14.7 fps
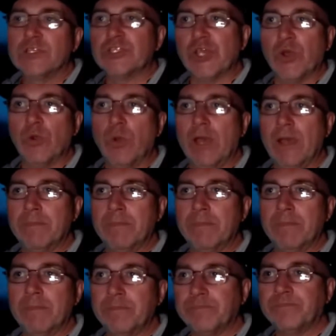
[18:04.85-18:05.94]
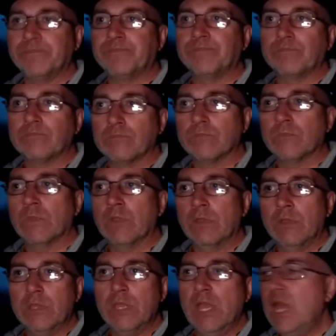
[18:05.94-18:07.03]
So
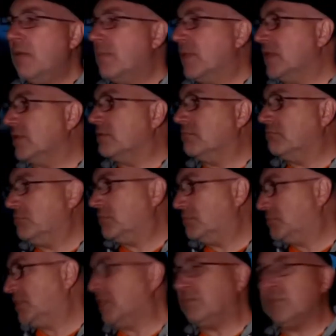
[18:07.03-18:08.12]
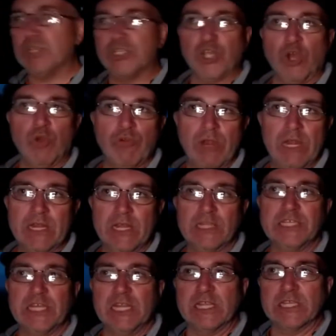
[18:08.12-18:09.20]
yeah, but it seems to tow really
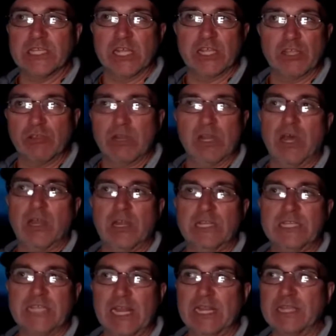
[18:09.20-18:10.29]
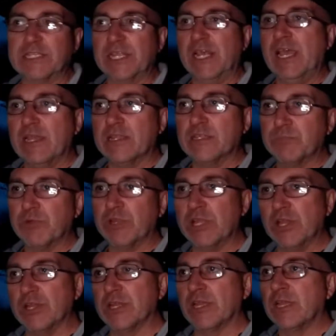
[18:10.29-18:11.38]
nicely. It's like you can hardly tell it's there. It's pretty
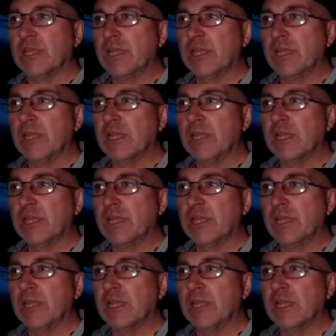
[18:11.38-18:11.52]
good.